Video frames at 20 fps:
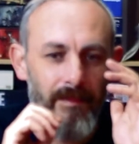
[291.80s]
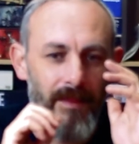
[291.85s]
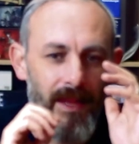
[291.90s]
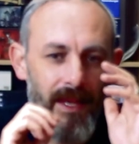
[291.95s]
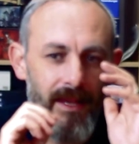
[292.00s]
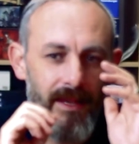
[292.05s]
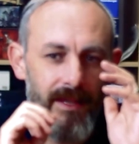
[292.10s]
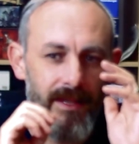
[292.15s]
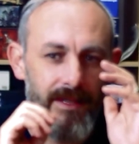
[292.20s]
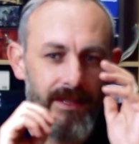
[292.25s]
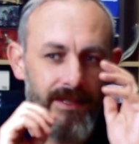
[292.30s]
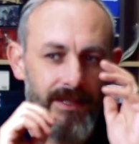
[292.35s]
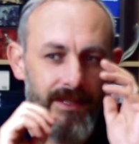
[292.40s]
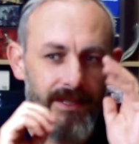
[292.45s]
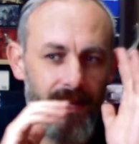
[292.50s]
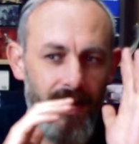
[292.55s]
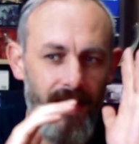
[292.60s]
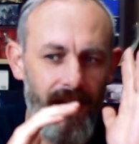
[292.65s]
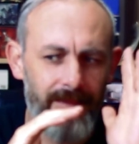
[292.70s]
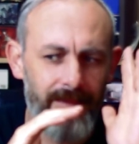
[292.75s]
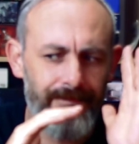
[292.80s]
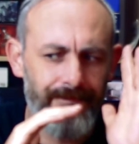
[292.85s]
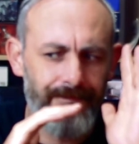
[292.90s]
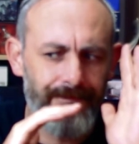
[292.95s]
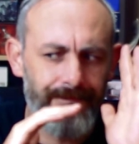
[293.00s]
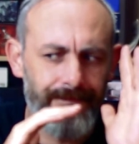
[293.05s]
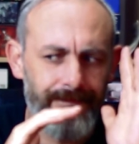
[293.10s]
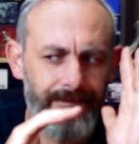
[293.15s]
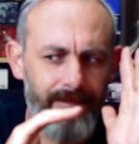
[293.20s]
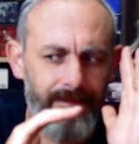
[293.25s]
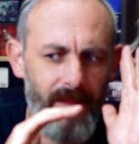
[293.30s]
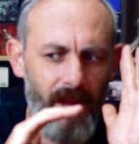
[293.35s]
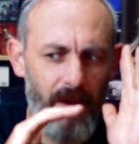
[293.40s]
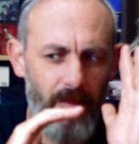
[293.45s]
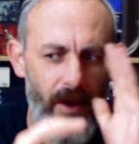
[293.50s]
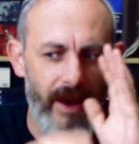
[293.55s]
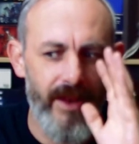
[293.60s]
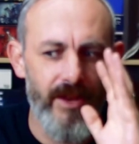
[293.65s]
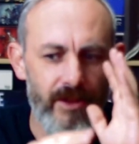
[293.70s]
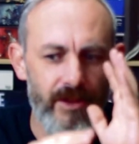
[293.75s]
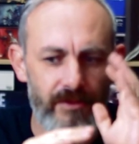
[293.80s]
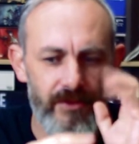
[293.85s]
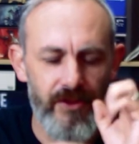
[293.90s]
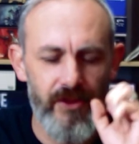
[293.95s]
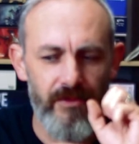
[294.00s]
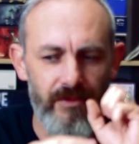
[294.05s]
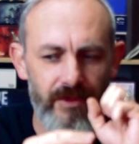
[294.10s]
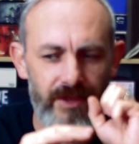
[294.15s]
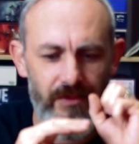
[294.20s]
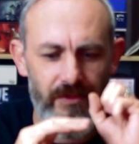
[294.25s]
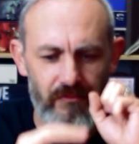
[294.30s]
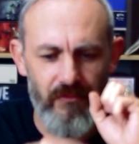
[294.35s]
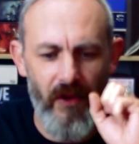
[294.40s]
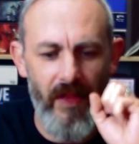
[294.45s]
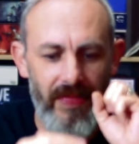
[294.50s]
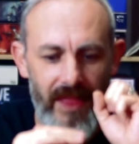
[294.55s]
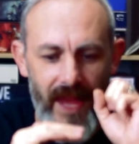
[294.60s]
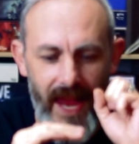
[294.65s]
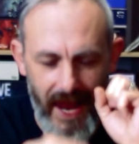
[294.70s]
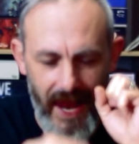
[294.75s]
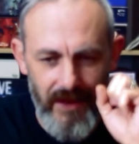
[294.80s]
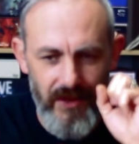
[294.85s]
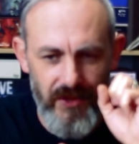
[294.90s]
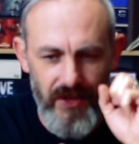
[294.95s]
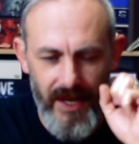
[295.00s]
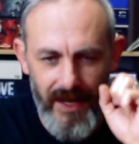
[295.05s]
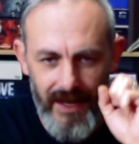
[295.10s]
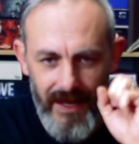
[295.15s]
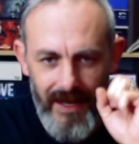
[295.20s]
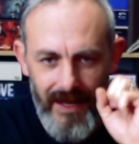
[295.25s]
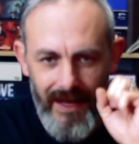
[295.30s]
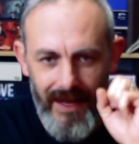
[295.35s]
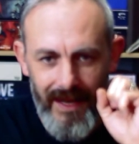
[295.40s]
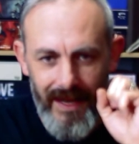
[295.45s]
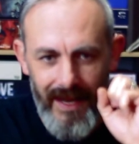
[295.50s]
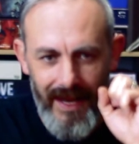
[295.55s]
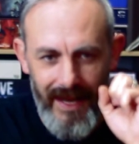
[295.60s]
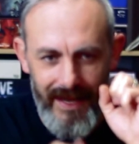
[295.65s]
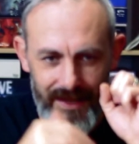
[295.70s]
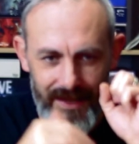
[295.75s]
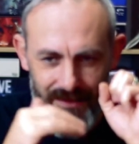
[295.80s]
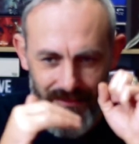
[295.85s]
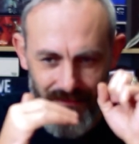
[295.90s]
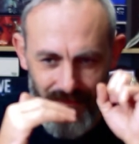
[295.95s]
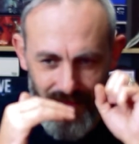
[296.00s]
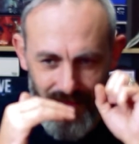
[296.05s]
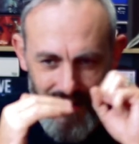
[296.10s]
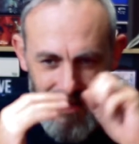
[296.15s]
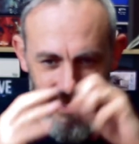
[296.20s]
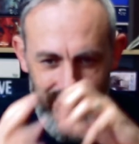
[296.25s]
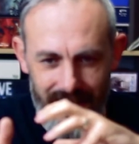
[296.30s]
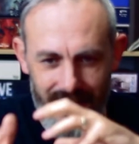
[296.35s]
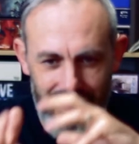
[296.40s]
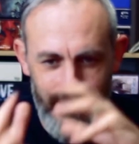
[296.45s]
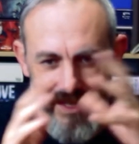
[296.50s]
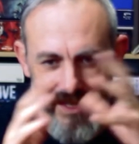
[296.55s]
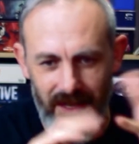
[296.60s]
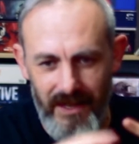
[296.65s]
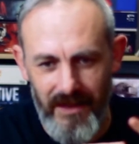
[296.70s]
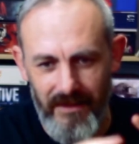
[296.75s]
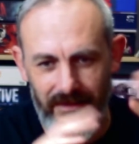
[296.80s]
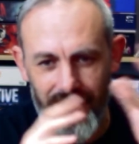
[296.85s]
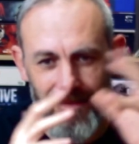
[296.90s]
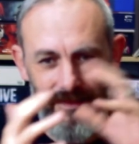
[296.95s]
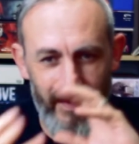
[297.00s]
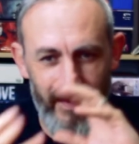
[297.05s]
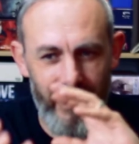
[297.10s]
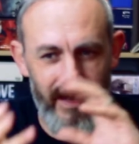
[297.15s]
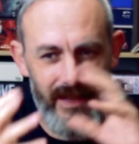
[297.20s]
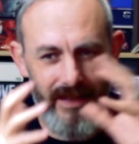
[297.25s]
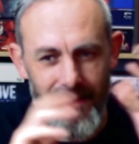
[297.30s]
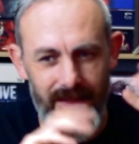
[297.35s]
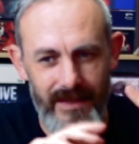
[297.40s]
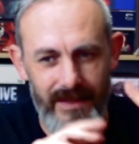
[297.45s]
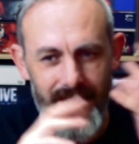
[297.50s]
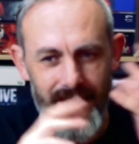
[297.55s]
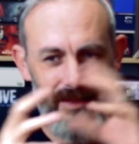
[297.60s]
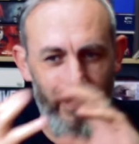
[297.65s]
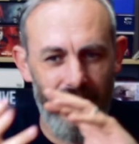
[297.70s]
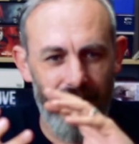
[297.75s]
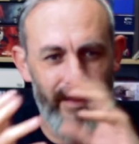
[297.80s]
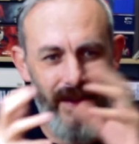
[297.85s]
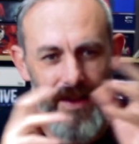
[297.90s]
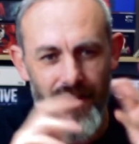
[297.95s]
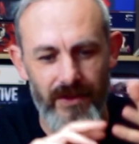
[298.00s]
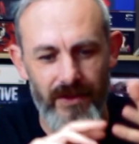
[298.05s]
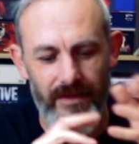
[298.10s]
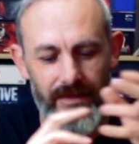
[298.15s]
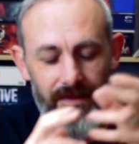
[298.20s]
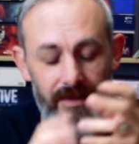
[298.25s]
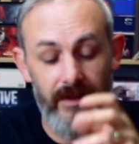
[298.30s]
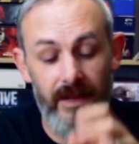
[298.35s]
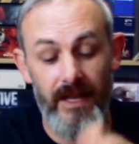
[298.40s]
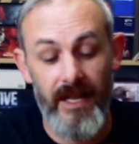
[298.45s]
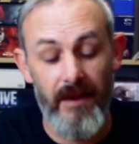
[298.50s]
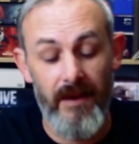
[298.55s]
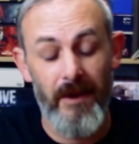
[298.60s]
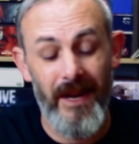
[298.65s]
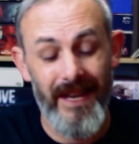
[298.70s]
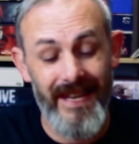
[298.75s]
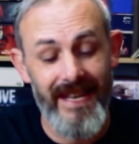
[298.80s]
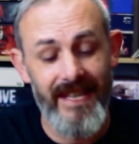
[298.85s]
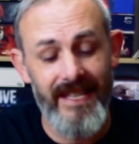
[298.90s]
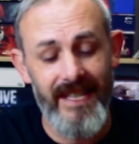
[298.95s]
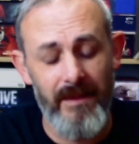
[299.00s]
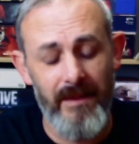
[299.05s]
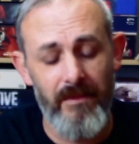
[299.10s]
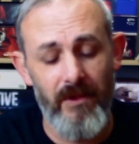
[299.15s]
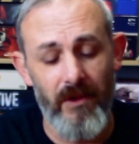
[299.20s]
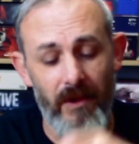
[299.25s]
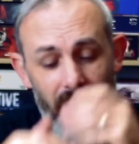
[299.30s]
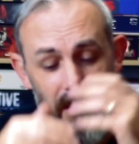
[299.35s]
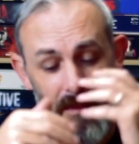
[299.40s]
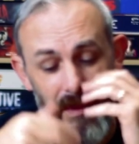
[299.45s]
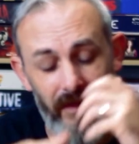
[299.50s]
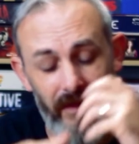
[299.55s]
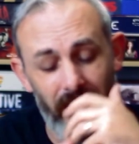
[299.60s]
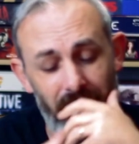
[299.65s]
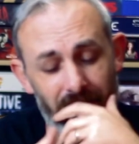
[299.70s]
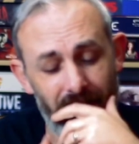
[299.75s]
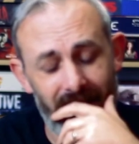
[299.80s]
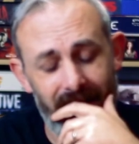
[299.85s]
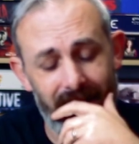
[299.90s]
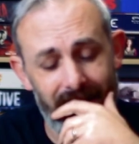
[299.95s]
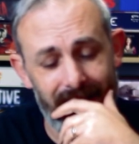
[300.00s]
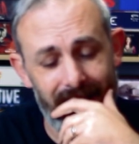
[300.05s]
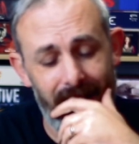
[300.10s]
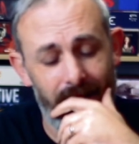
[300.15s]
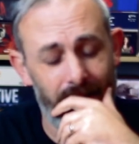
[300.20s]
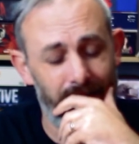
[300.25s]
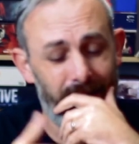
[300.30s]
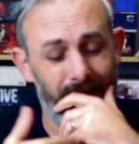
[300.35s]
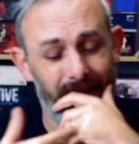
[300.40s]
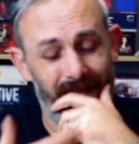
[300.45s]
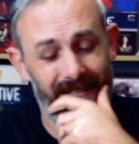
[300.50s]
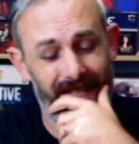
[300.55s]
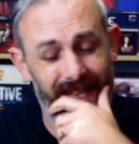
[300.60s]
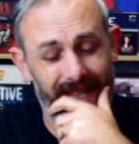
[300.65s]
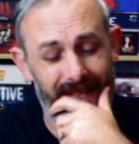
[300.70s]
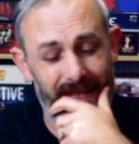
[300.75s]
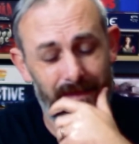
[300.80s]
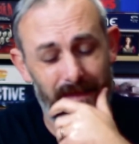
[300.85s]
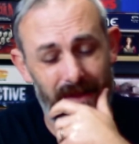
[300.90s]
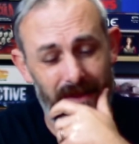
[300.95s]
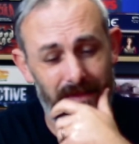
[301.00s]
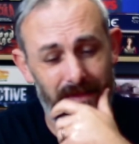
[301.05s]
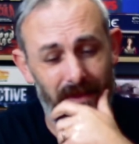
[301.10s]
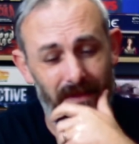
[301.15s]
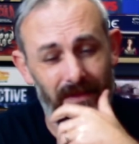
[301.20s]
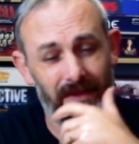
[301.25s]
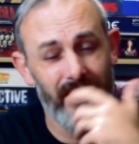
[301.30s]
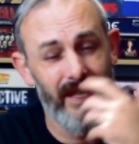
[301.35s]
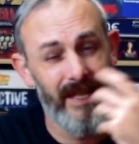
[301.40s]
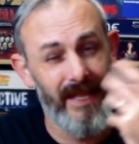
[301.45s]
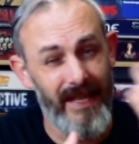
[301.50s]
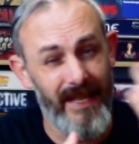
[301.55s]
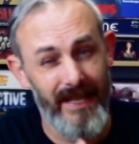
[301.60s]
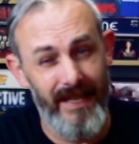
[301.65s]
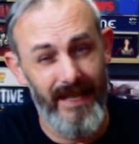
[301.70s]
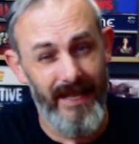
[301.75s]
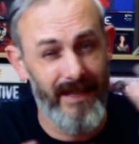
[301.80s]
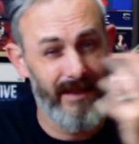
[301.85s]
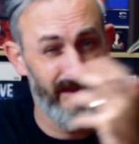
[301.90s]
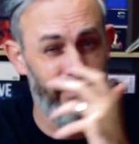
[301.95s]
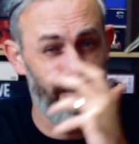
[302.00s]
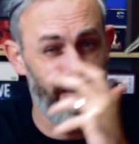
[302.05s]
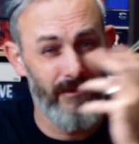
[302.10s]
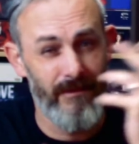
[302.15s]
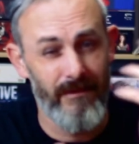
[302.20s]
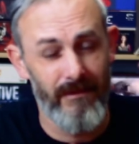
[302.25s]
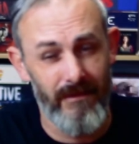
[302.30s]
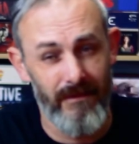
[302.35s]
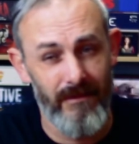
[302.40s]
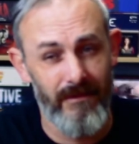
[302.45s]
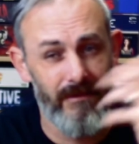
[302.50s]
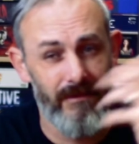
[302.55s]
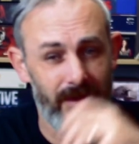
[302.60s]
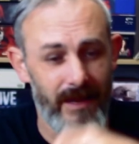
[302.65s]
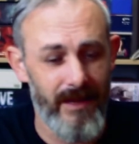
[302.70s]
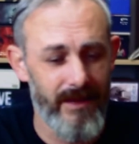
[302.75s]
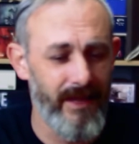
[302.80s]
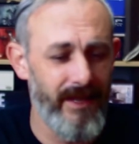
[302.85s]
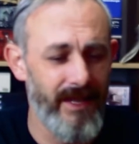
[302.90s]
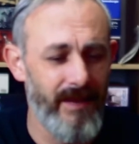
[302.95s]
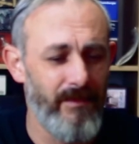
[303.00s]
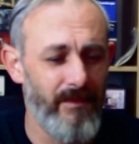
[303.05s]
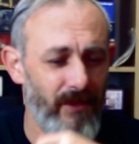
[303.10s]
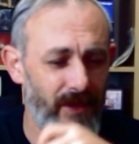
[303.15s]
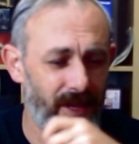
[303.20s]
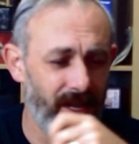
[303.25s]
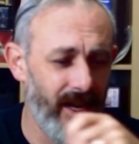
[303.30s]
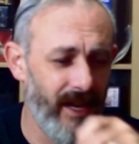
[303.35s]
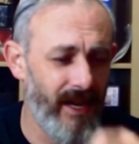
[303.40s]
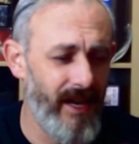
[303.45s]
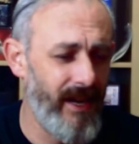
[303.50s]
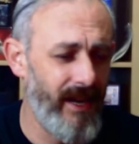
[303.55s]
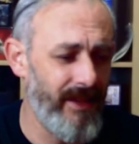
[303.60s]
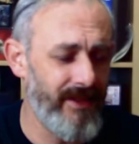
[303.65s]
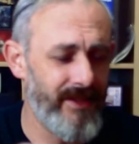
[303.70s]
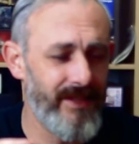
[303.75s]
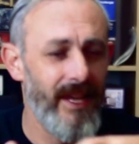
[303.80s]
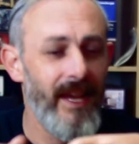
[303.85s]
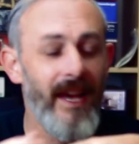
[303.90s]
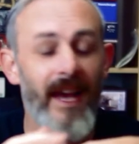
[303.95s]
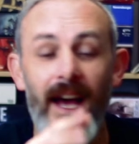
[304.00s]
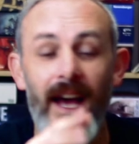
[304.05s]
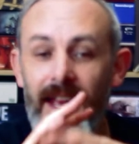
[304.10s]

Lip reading: is when you choose to run that engine, And it's this kind of knife edge of, okay, well, I need to get more out, but if I run it now, I'm going to take this much poverty. And I need more cards.